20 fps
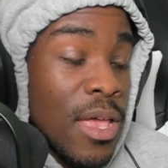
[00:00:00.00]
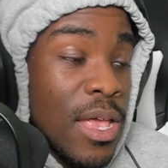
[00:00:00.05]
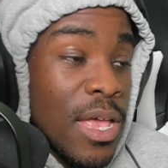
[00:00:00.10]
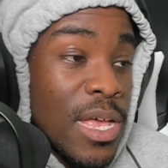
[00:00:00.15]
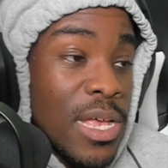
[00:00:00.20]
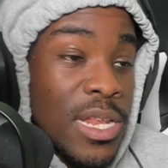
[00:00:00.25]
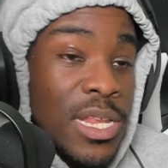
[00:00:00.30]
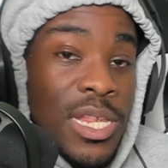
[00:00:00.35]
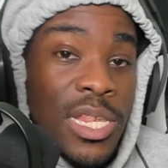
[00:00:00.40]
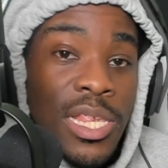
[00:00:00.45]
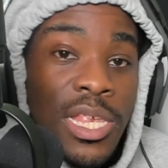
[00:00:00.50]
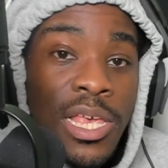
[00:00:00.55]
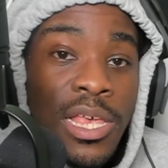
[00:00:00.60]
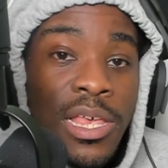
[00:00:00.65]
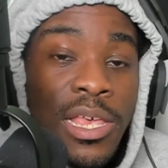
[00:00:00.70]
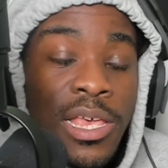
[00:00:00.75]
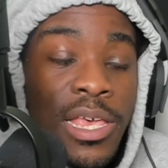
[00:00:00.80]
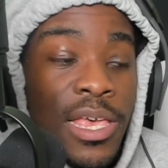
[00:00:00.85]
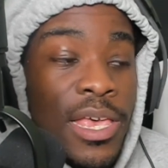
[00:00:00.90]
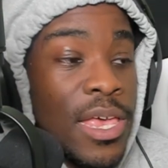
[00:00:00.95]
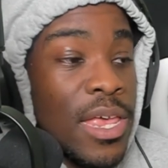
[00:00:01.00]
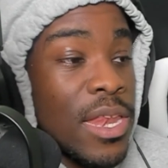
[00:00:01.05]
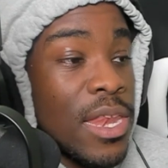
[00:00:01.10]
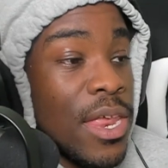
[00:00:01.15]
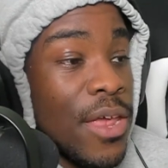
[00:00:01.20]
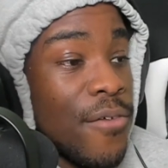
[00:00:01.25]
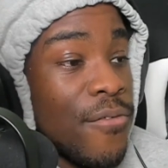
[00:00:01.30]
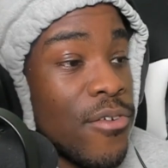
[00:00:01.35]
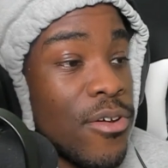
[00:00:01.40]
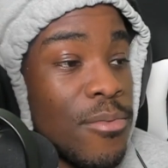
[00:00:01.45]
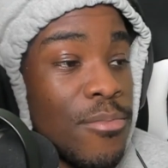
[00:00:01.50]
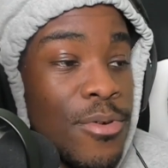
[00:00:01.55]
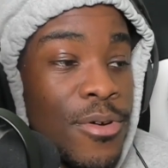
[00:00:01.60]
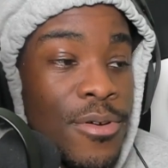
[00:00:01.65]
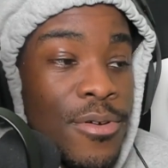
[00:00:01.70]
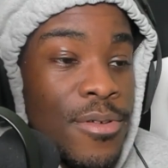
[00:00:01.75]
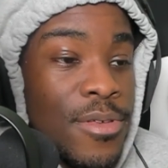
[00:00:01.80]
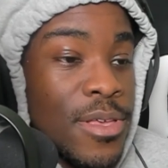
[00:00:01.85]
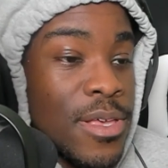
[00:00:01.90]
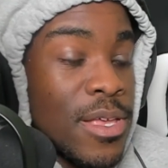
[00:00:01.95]
It just hit. It hit different, bro.
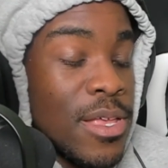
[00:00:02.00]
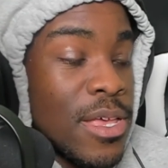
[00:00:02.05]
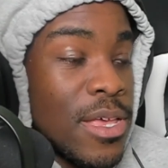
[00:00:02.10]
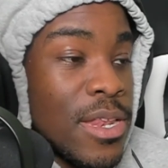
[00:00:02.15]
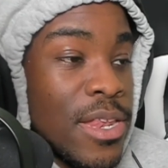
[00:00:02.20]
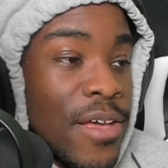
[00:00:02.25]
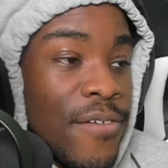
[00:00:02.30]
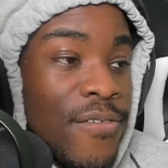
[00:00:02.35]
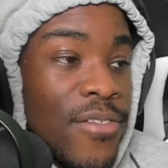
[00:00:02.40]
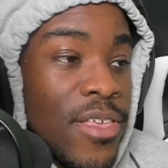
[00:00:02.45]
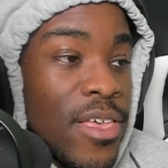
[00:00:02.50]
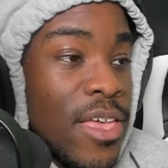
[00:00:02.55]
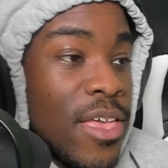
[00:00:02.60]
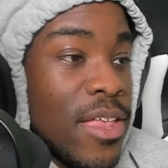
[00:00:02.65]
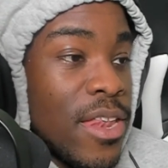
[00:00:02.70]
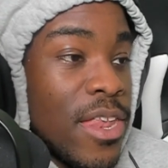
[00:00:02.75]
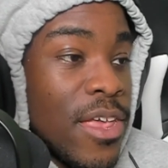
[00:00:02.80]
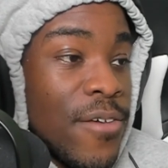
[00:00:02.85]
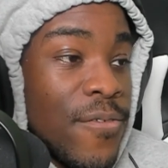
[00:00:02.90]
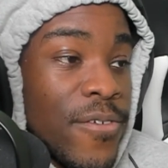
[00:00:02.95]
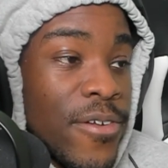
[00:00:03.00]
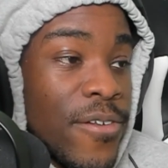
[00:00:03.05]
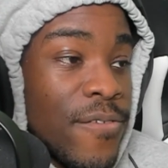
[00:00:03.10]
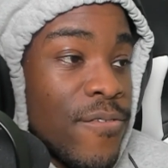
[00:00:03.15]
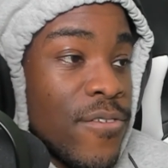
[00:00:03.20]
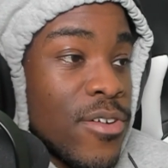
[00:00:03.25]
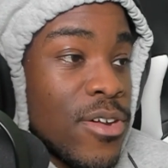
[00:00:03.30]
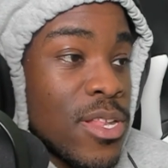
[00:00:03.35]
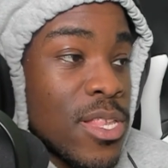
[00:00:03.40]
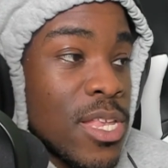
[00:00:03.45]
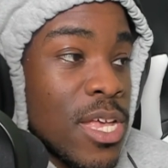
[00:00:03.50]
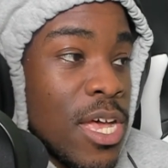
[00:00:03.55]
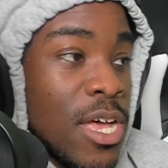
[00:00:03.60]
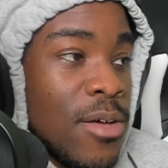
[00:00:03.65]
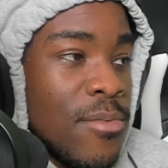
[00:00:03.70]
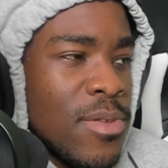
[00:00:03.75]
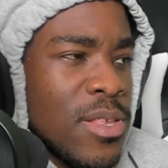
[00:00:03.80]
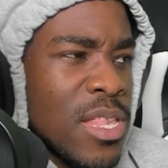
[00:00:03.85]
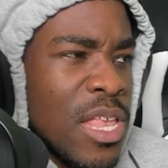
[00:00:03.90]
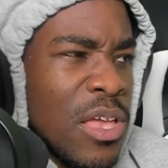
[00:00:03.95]
It, it definitely hit different the first
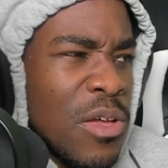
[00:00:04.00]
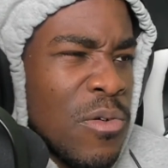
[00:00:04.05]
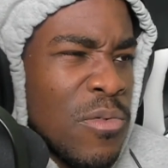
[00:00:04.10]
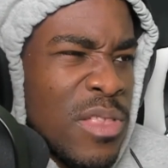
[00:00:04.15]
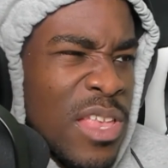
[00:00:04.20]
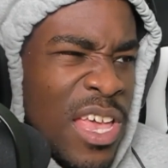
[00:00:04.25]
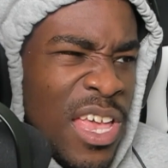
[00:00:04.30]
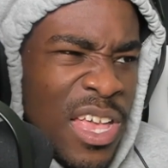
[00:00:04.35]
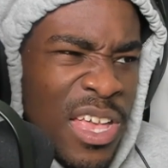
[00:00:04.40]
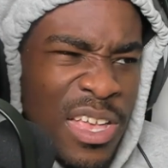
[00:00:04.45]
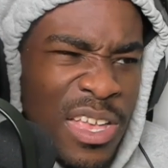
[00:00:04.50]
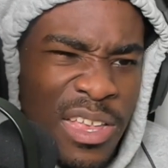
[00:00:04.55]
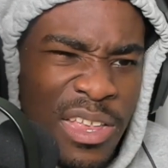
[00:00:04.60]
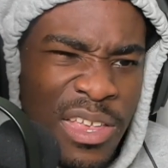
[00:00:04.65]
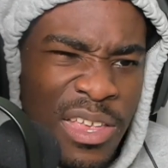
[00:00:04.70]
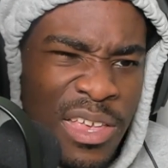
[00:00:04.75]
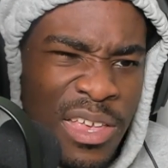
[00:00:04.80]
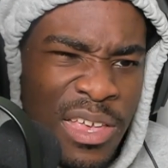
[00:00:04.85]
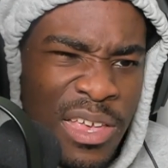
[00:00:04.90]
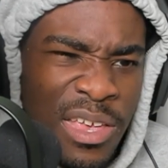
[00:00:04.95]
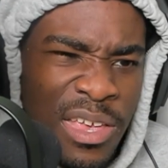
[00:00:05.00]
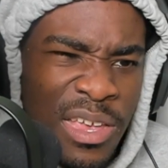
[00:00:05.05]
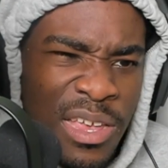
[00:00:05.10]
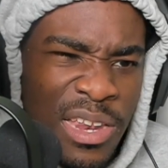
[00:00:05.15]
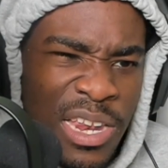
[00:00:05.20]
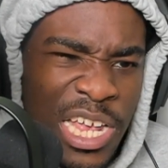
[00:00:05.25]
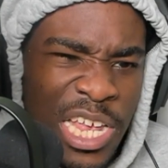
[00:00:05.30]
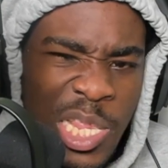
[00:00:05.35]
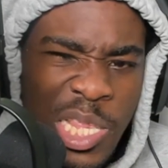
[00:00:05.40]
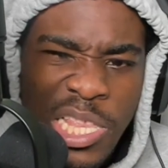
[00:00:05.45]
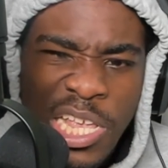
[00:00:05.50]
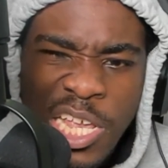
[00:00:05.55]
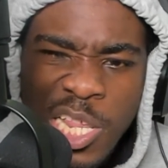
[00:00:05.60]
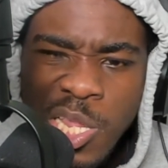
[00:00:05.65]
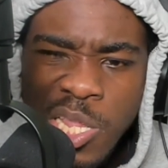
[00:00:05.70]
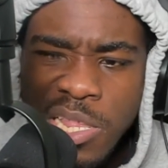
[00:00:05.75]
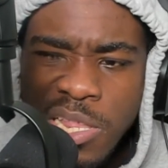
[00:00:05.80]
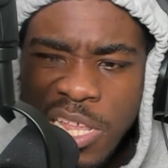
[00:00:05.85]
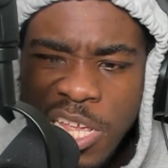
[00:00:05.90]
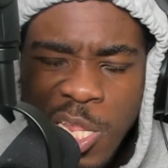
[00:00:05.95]
time. It's like, dang, that's
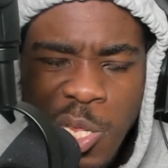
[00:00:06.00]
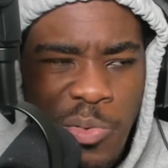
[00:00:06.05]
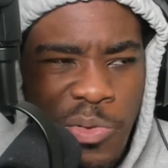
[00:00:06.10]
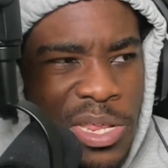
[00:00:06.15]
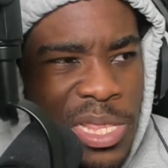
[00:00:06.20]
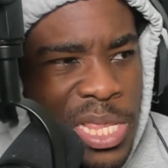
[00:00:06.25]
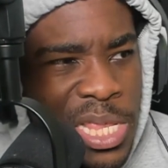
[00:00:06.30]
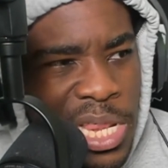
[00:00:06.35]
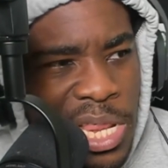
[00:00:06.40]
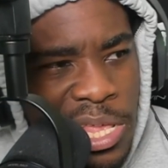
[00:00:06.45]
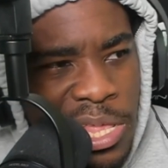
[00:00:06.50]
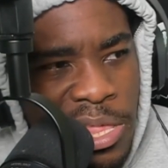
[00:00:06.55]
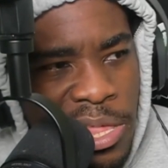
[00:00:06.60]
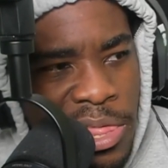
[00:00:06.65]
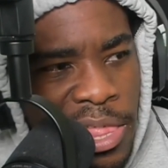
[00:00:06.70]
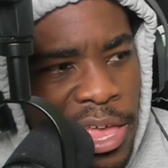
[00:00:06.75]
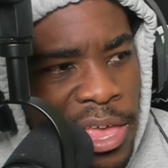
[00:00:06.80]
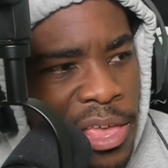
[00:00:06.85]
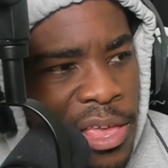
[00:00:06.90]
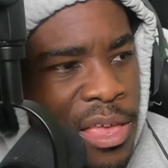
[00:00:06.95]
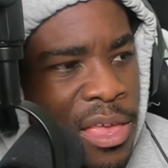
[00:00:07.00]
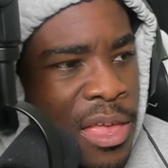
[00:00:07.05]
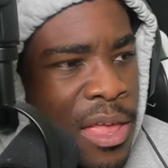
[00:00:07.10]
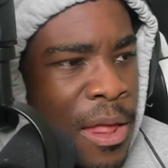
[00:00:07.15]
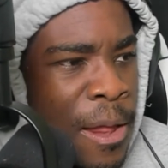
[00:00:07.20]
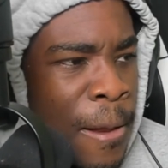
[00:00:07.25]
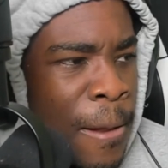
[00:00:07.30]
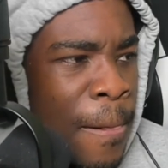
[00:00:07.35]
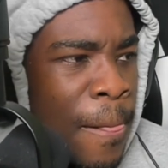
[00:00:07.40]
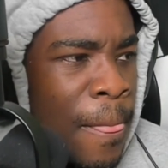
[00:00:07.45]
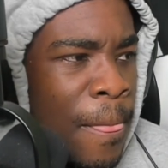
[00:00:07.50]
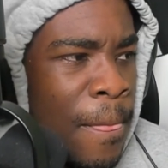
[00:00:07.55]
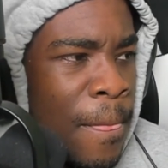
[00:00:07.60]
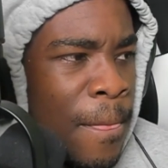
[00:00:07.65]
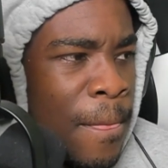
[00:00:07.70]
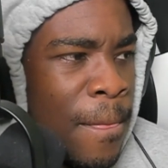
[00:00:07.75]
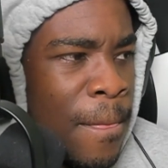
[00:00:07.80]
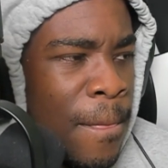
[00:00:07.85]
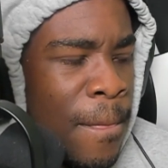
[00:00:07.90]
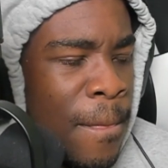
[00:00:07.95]
that's that's what a titty look like.
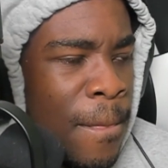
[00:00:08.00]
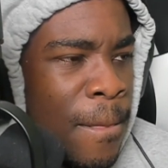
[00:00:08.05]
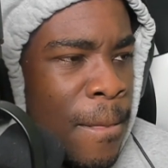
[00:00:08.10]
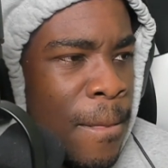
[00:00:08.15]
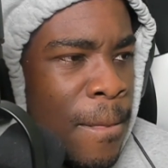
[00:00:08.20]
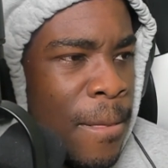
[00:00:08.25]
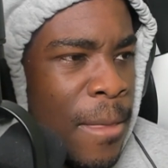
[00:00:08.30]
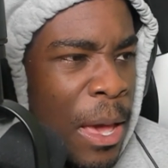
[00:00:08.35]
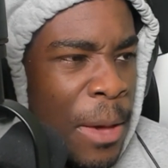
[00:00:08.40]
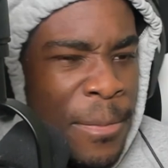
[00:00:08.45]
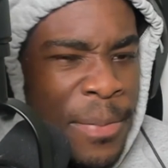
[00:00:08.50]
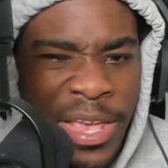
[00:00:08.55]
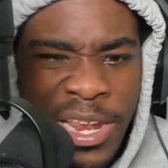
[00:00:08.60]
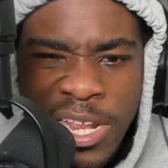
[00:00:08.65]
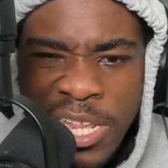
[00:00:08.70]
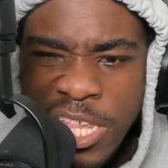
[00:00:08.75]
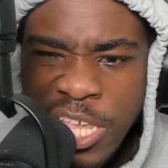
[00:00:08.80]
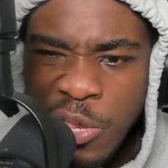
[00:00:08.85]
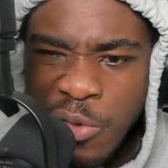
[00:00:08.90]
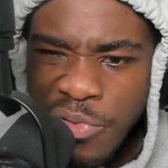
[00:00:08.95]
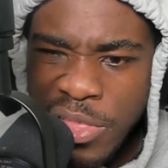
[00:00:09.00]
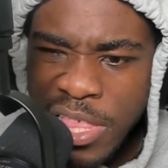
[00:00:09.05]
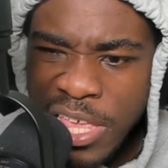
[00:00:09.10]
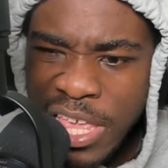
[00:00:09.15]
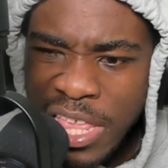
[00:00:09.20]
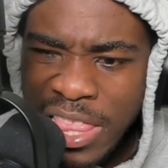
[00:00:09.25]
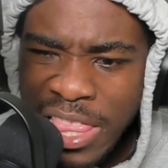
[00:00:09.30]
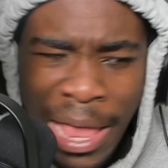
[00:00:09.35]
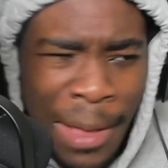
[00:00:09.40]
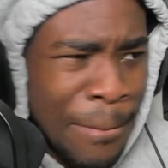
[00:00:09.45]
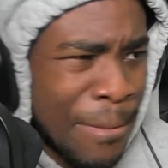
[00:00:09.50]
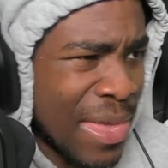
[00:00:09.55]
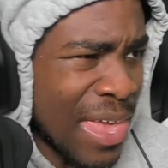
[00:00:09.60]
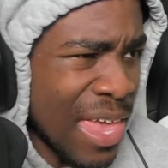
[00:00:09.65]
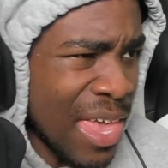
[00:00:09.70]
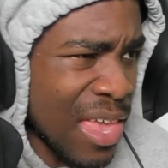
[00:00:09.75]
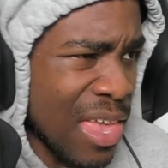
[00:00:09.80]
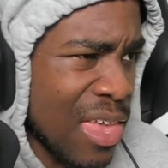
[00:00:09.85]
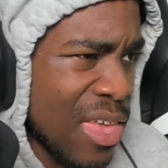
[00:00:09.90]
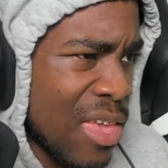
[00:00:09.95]
A penis can really get that
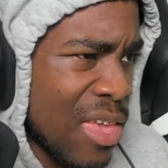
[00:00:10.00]
big.